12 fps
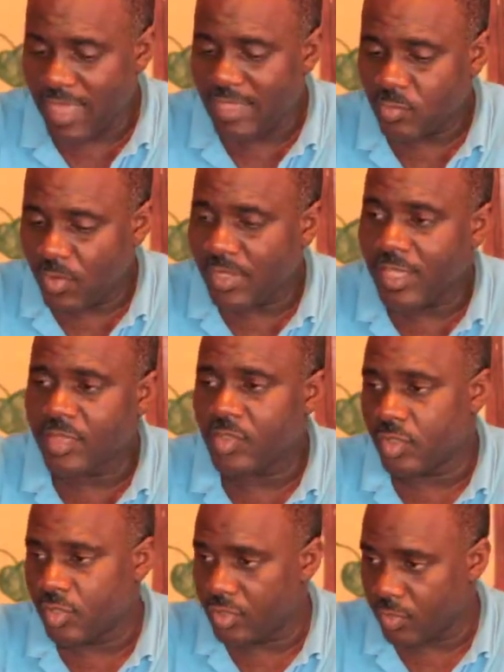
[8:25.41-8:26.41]
That's what they
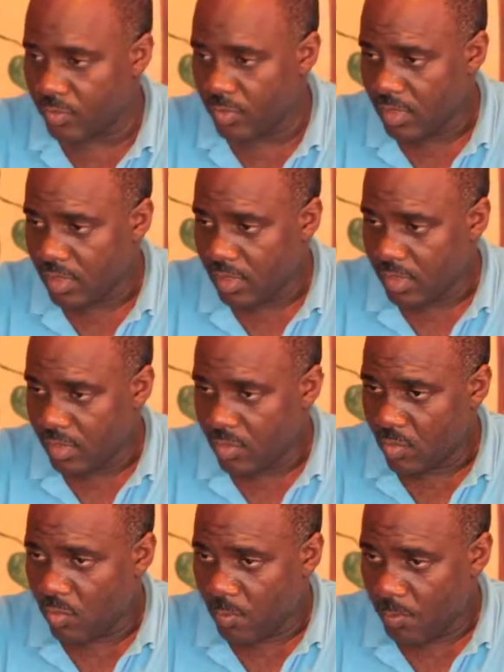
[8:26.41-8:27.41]
should do.
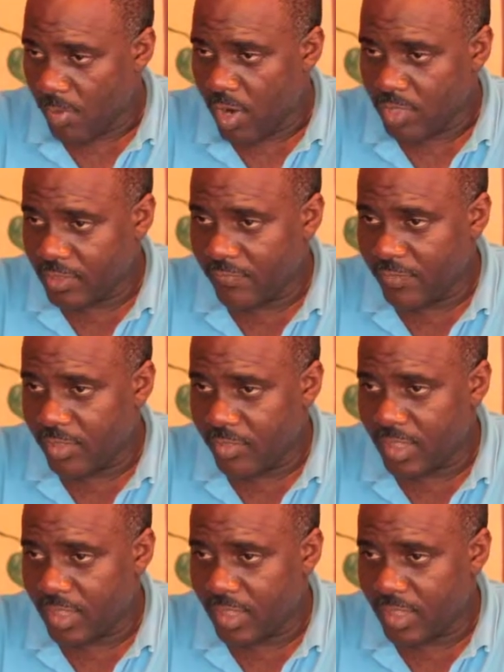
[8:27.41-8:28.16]
Part of the